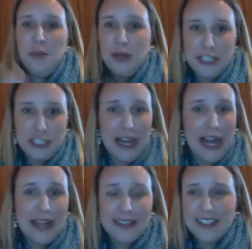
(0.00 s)
put
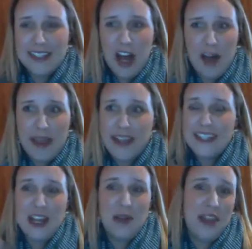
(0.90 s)
chats,
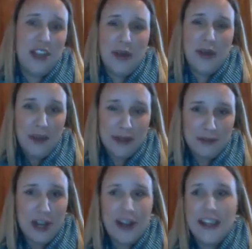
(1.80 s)
comment, tell me you hate what
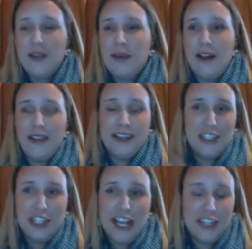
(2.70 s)
I'm talking about,
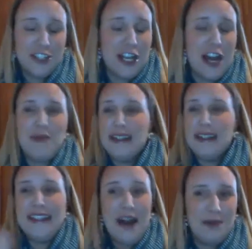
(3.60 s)
let's change
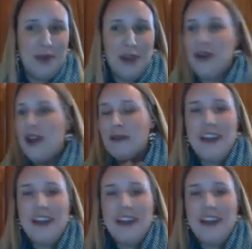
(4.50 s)
topics, that would be great.